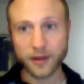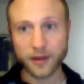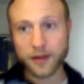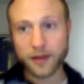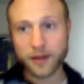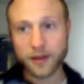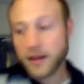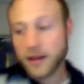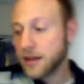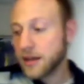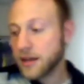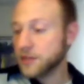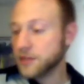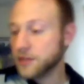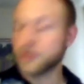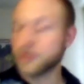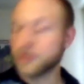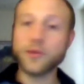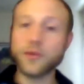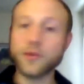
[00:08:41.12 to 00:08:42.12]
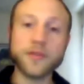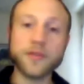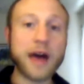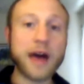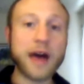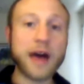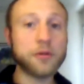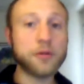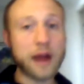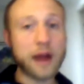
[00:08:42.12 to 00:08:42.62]
Okay, and so
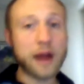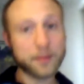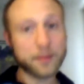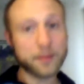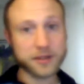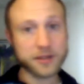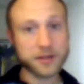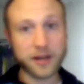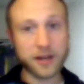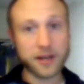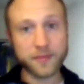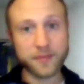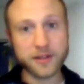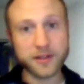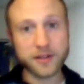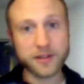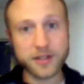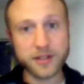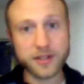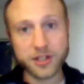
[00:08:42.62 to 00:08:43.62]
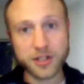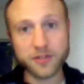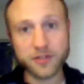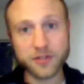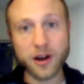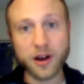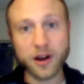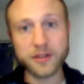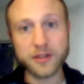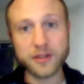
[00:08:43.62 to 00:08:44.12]
that will wrap this up, this edition
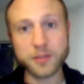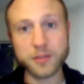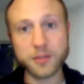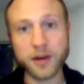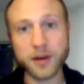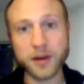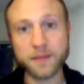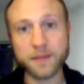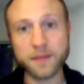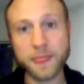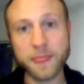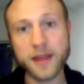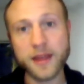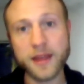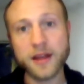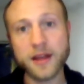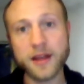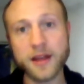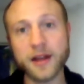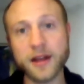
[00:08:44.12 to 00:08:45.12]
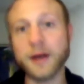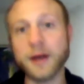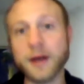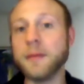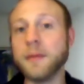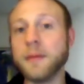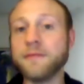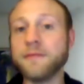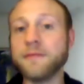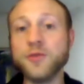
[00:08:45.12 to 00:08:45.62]
of On the Spot.
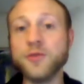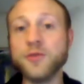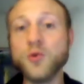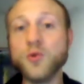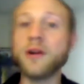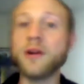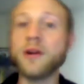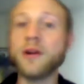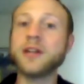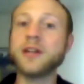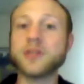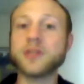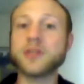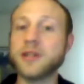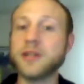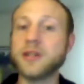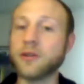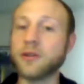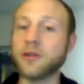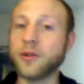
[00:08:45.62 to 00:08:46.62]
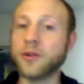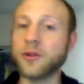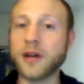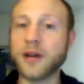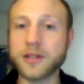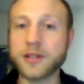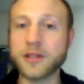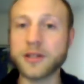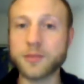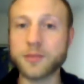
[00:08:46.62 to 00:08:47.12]
If you are interested in your
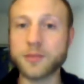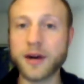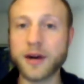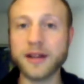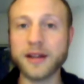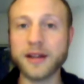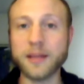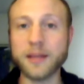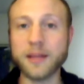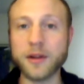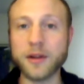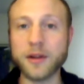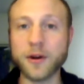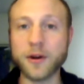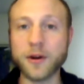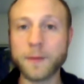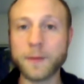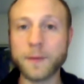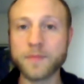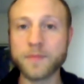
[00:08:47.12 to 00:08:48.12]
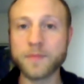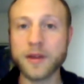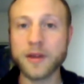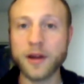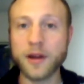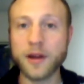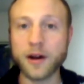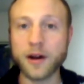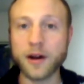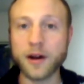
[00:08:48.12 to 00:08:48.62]
own On the Spot, let me know.
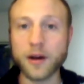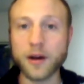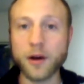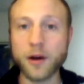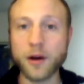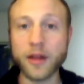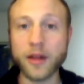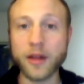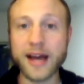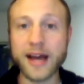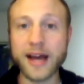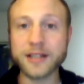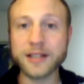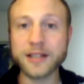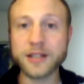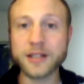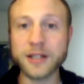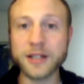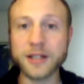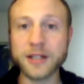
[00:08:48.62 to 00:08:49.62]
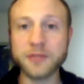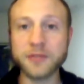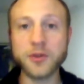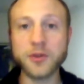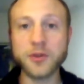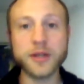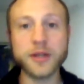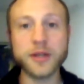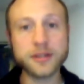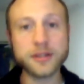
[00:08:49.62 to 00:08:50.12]
All I ask of
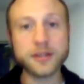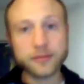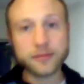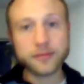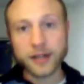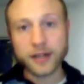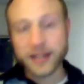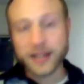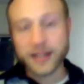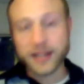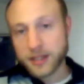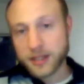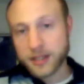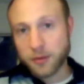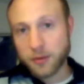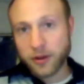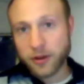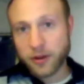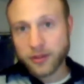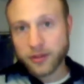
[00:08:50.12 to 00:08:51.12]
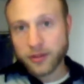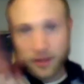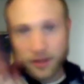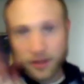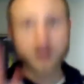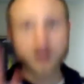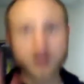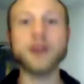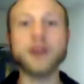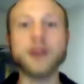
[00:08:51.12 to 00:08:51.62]
you is a testimonial
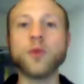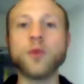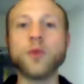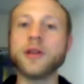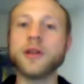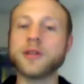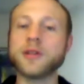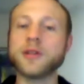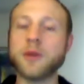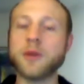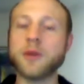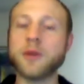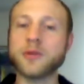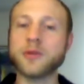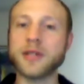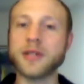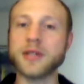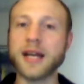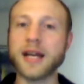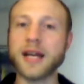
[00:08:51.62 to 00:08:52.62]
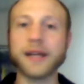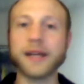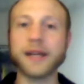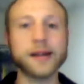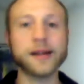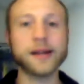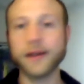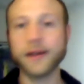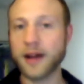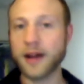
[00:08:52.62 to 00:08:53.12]
of what the experience was
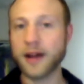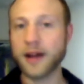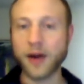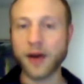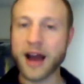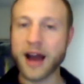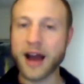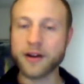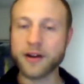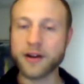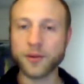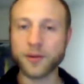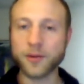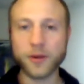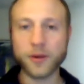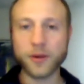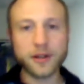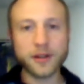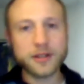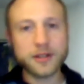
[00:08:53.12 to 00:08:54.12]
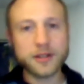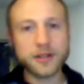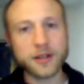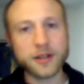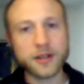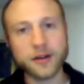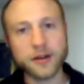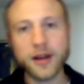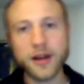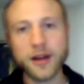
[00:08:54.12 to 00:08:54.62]
like, how accurate it was,
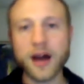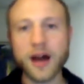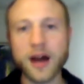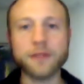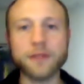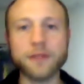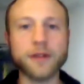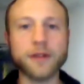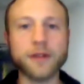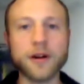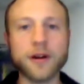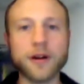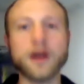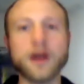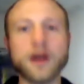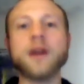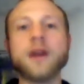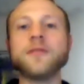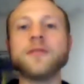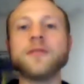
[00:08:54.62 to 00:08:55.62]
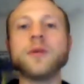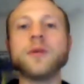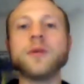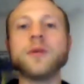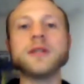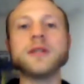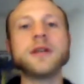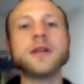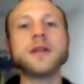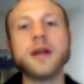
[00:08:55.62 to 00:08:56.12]
how far off it
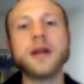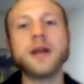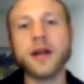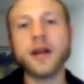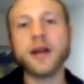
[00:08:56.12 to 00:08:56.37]
was.